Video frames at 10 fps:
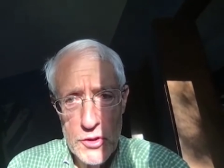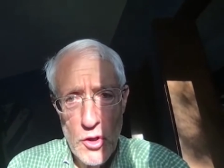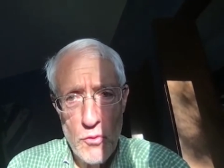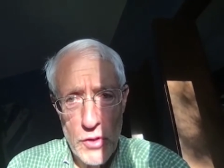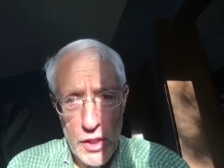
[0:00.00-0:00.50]

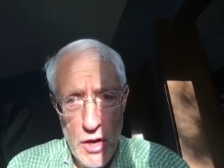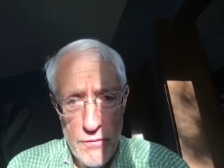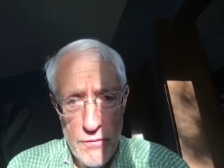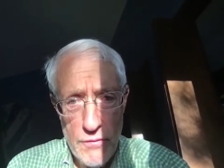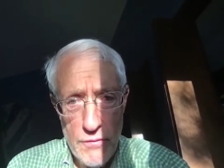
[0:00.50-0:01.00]
don't
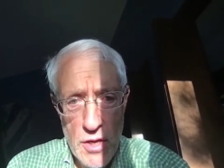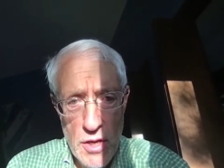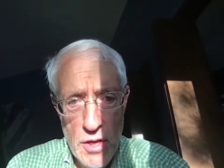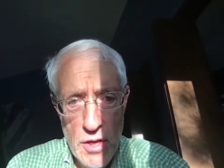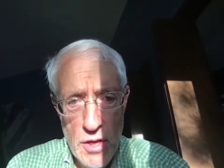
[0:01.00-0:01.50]
recover
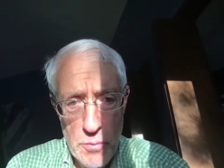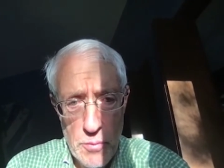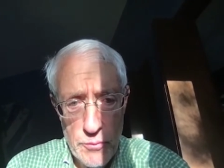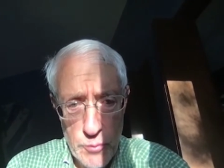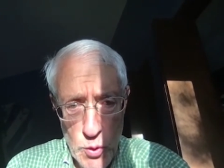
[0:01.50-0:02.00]
uh,
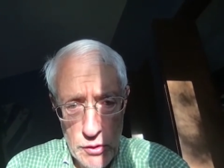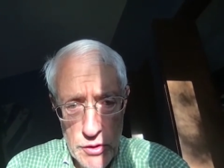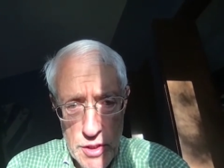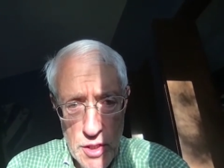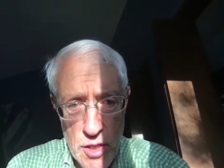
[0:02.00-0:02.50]

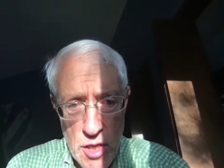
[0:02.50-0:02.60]
quickly.